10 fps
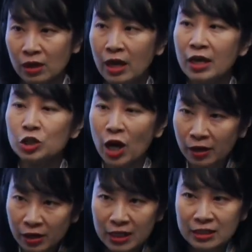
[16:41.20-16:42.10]

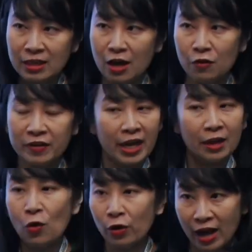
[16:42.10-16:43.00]
China itself
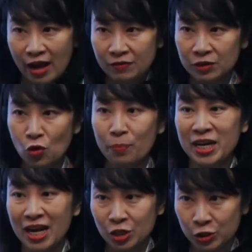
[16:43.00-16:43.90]
cannot have the
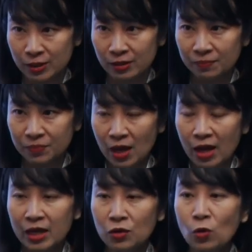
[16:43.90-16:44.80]
domination.
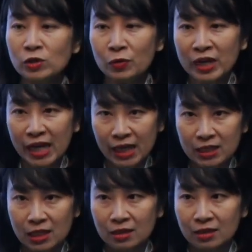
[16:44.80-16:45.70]
It also needs
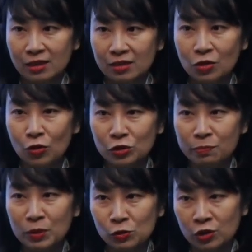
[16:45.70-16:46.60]
the
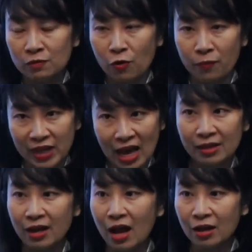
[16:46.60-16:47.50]
contribution from the other
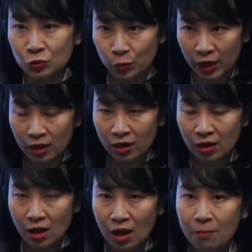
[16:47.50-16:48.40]
country.
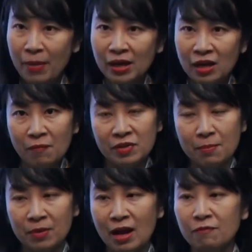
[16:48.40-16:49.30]
Many of
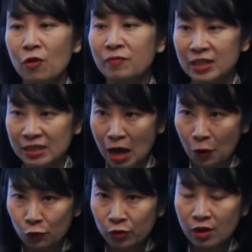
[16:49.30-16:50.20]
them come from the
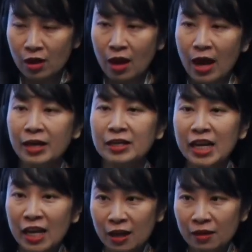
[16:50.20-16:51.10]
south. And
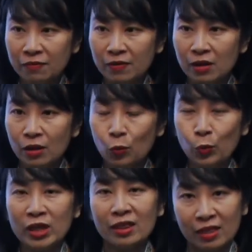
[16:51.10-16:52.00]
if
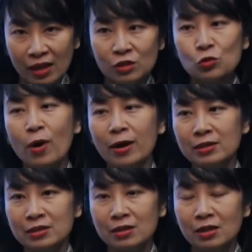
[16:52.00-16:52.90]
we think
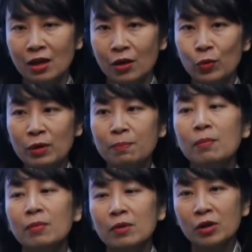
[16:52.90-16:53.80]
twice, we
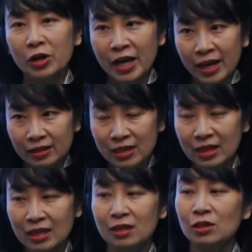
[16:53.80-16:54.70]
connect
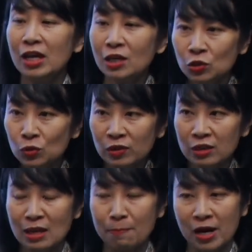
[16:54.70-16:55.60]
the, into the
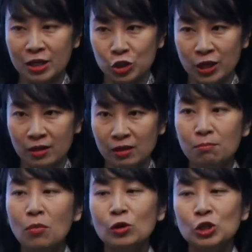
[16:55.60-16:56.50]
supply chain
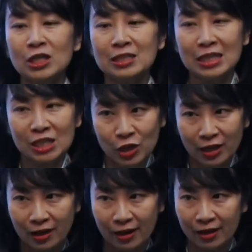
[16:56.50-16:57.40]
more
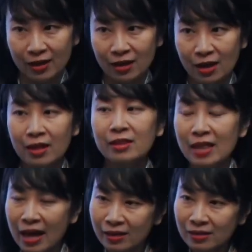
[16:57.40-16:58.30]
strategically,
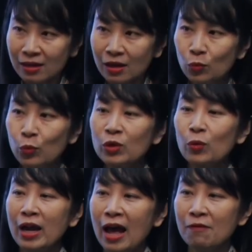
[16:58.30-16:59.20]
then we
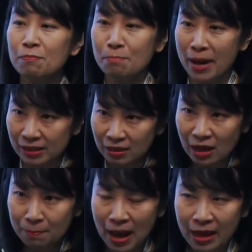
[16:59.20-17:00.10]
will have better
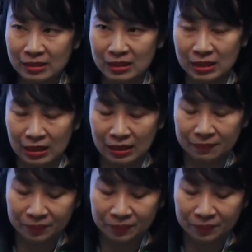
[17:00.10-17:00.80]
capacity.